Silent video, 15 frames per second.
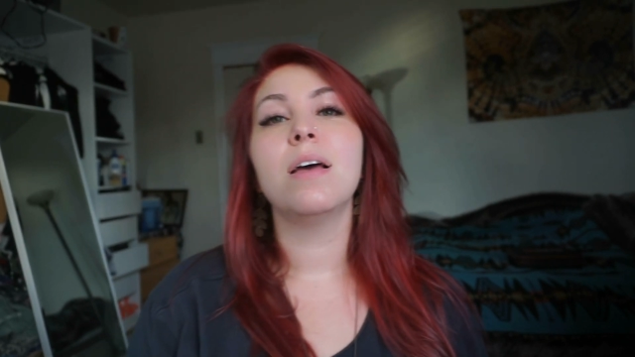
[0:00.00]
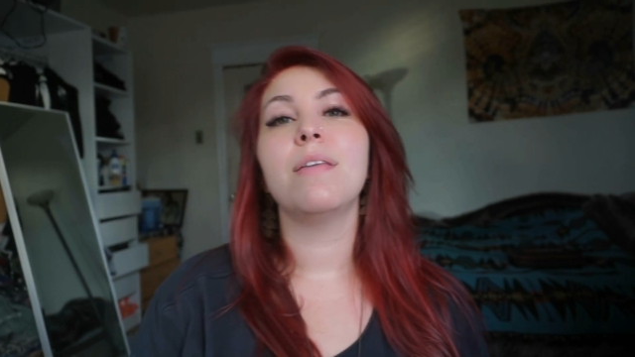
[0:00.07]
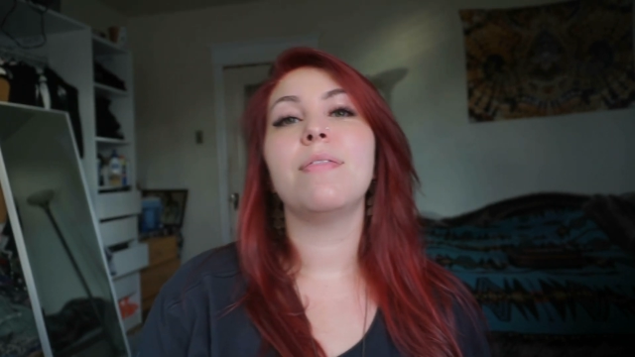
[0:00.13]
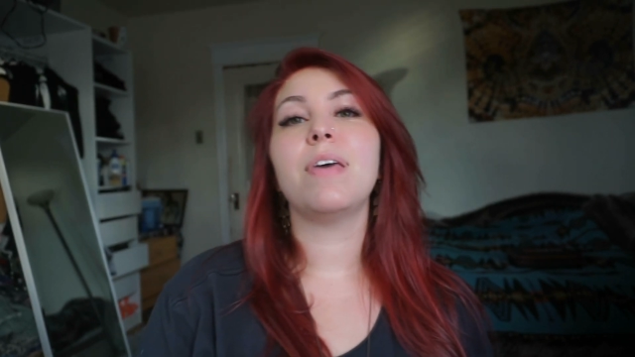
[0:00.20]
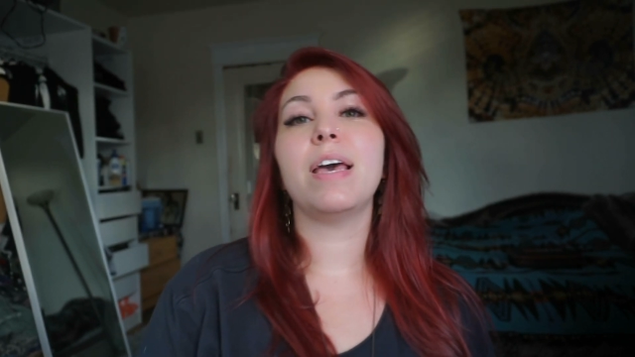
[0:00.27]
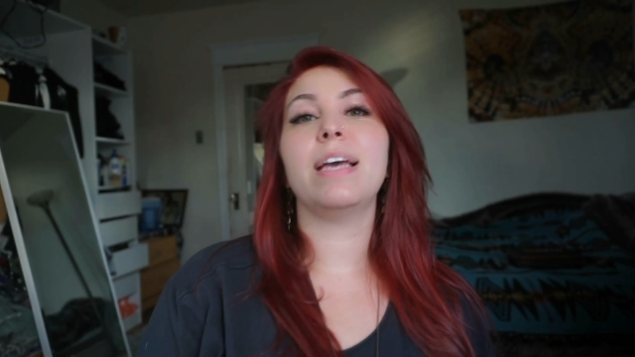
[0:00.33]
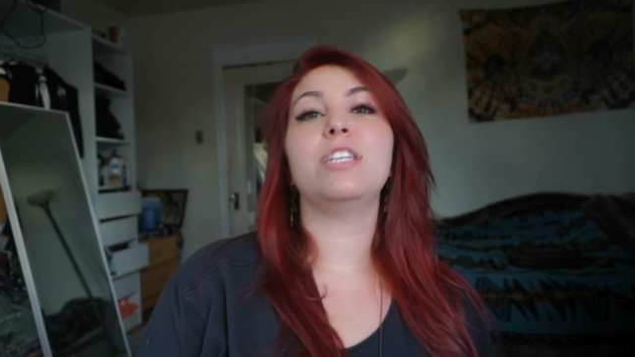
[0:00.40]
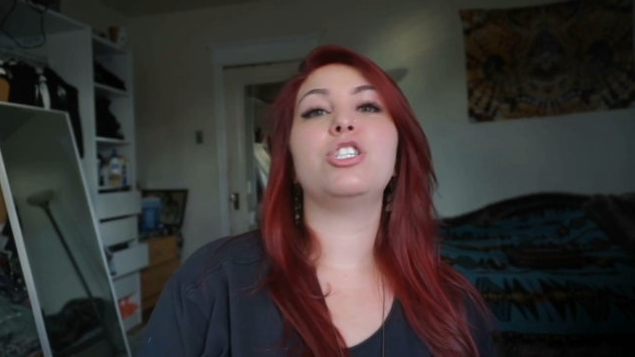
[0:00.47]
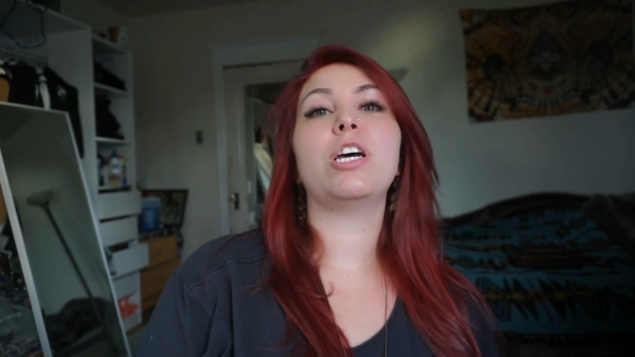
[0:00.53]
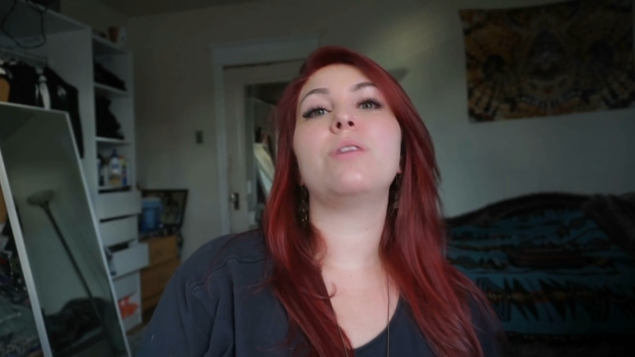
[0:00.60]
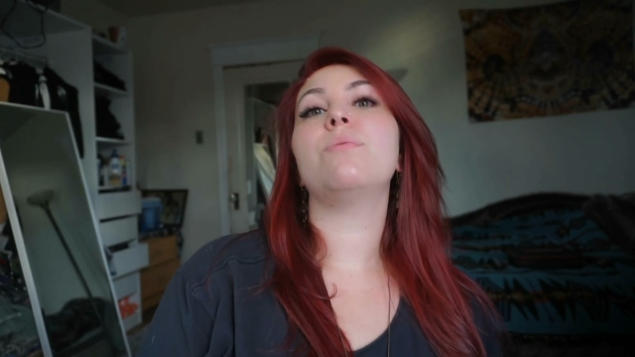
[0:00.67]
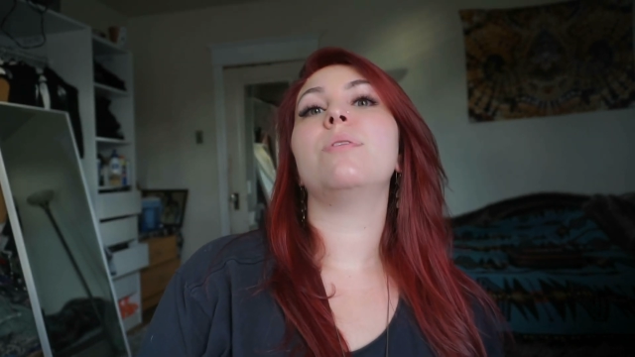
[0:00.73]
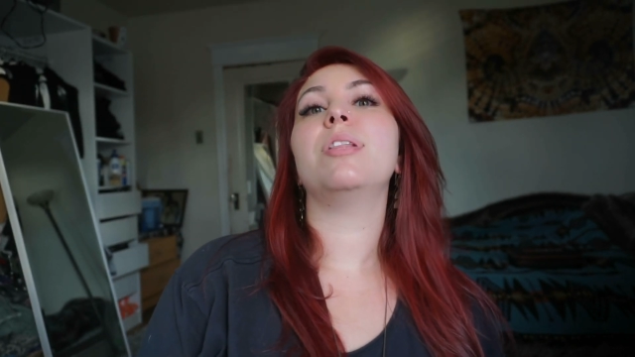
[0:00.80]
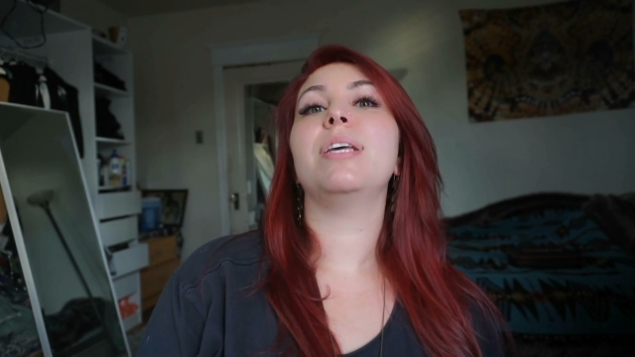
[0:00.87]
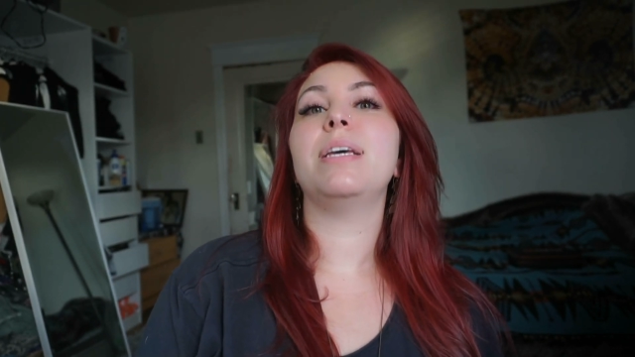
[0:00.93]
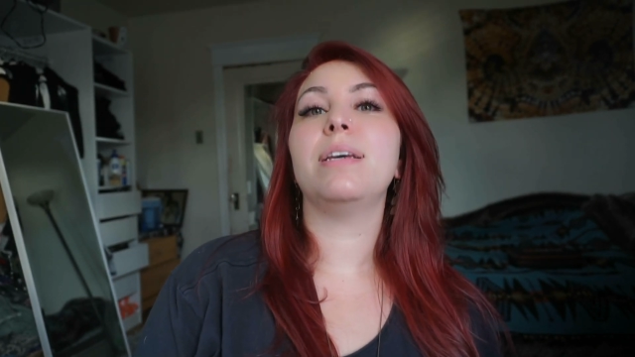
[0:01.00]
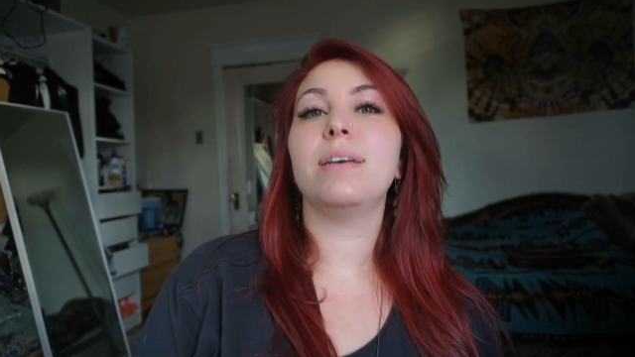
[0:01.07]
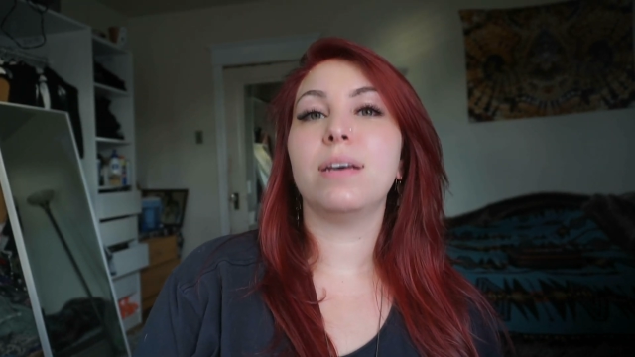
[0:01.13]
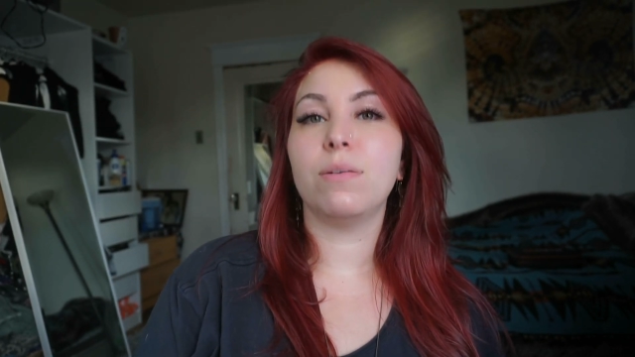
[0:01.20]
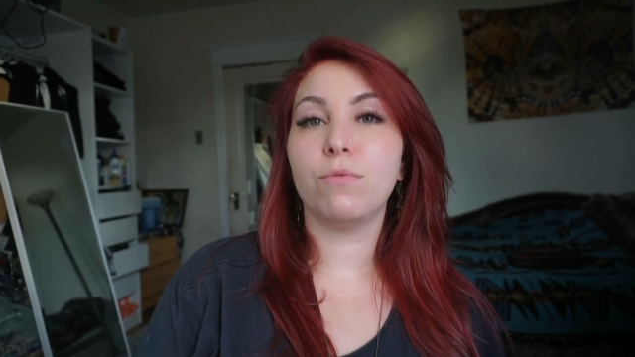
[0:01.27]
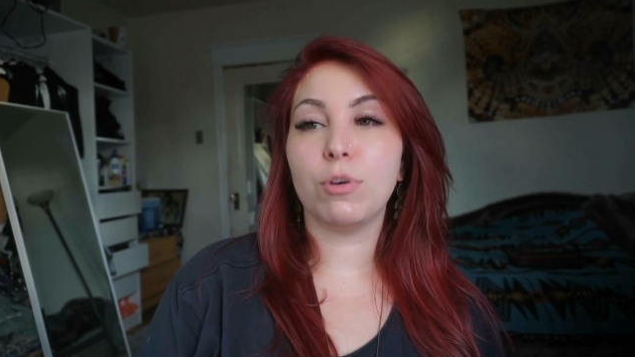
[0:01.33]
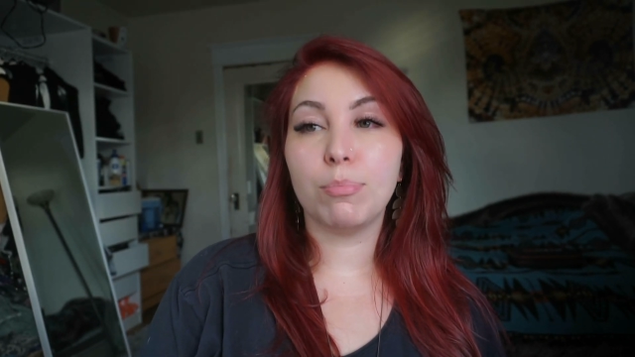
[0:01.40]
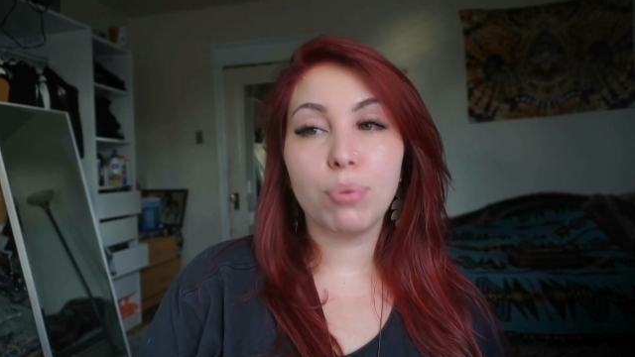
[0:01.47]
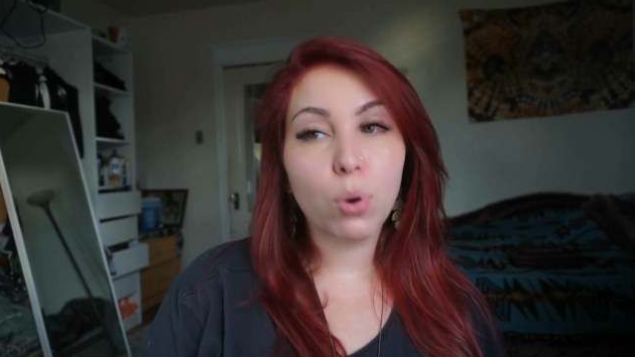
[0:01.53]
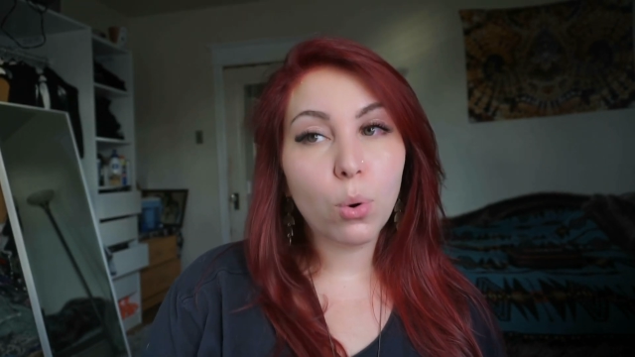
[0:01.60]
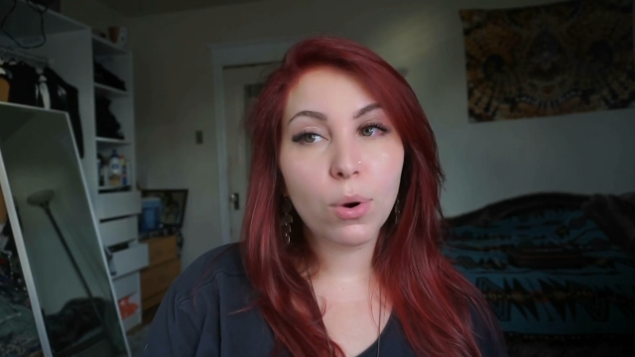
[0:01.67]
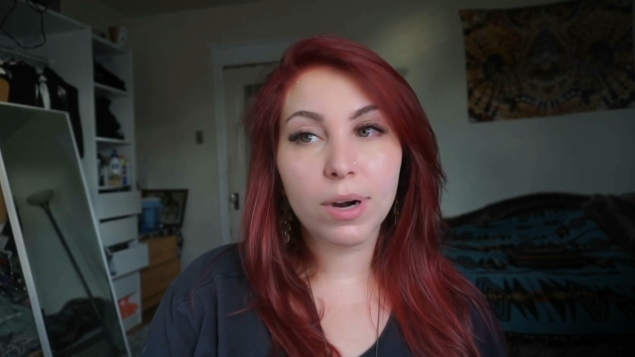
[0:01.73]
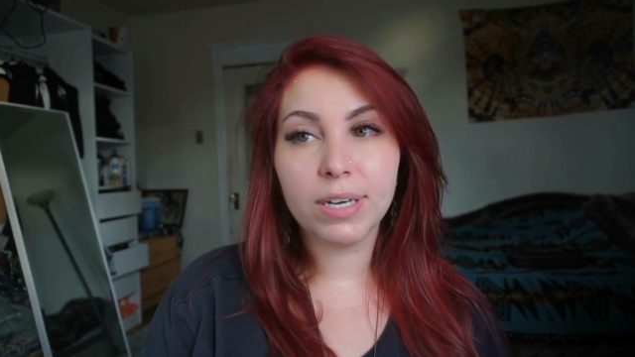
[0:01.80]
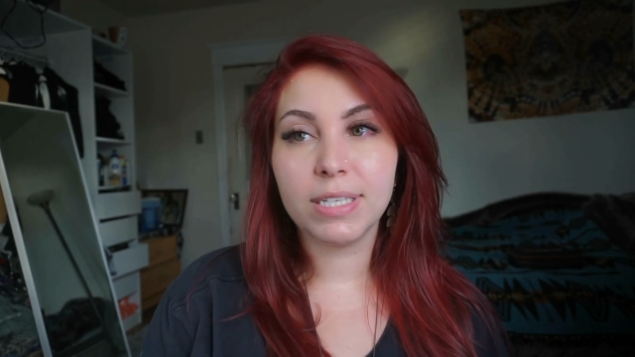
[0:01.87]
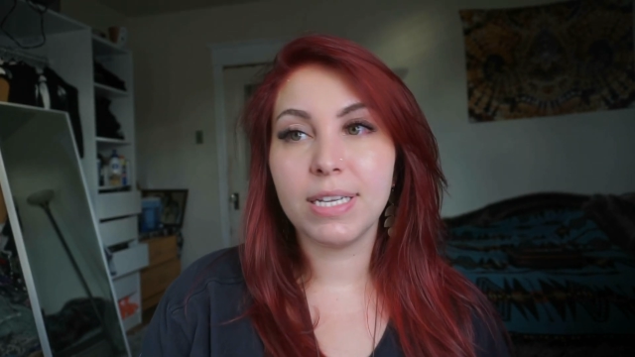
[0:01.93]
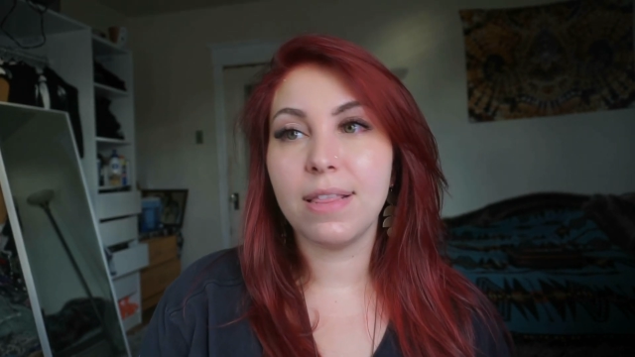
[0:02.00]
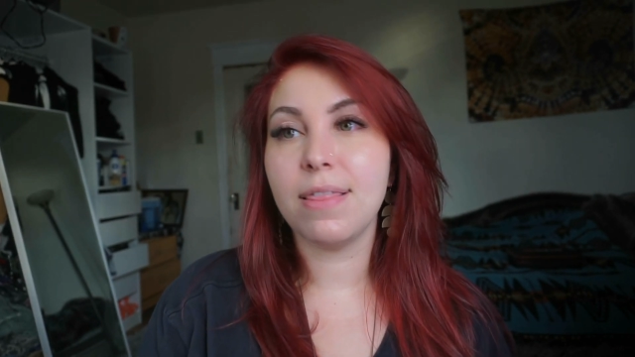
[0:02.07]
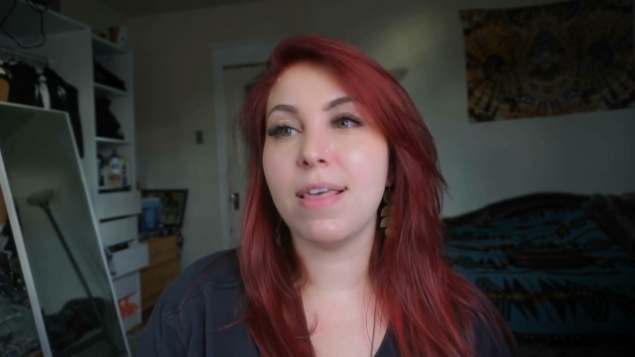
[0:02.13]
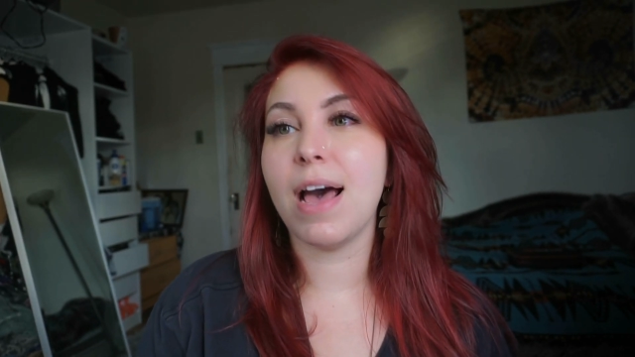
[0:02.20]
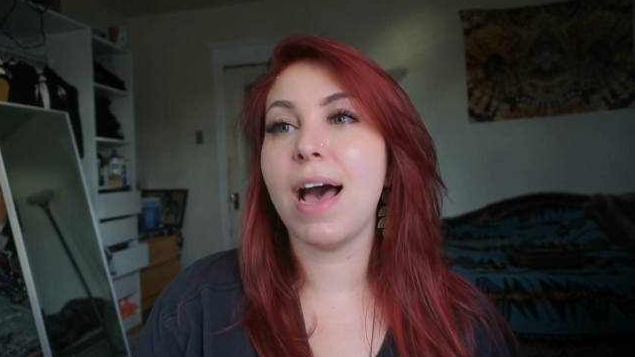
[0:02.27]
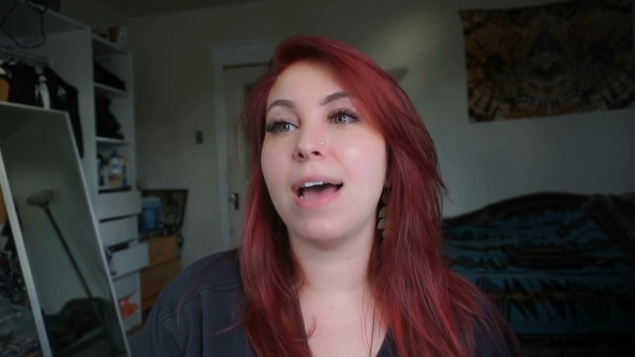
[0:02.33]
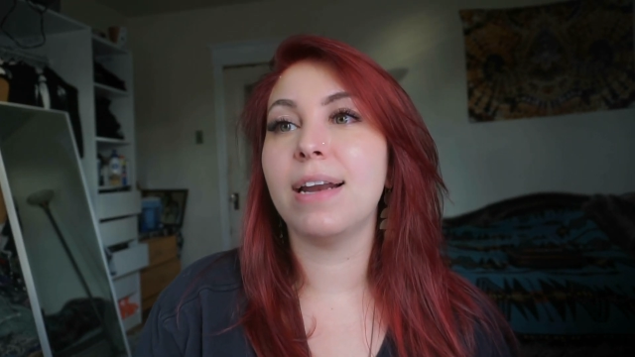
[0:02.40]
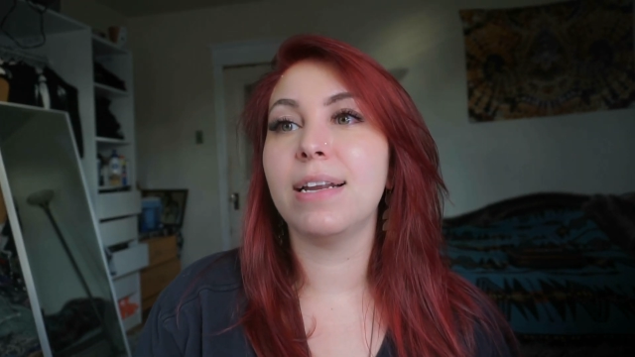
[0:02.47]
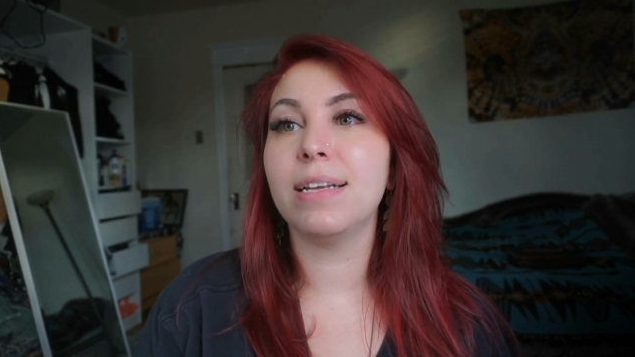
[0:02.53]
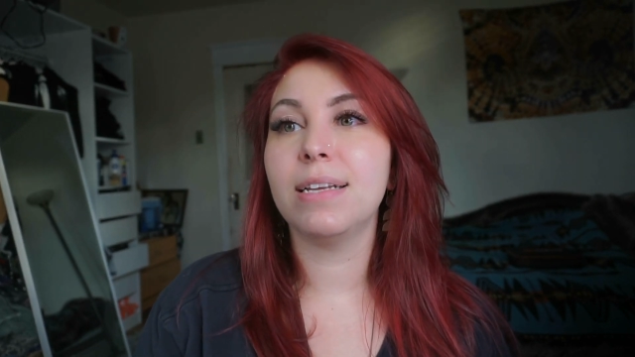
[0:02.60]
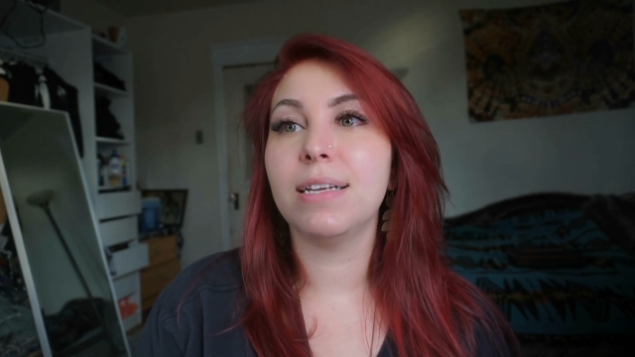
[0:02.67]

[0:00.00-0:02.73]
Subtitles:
they generally report that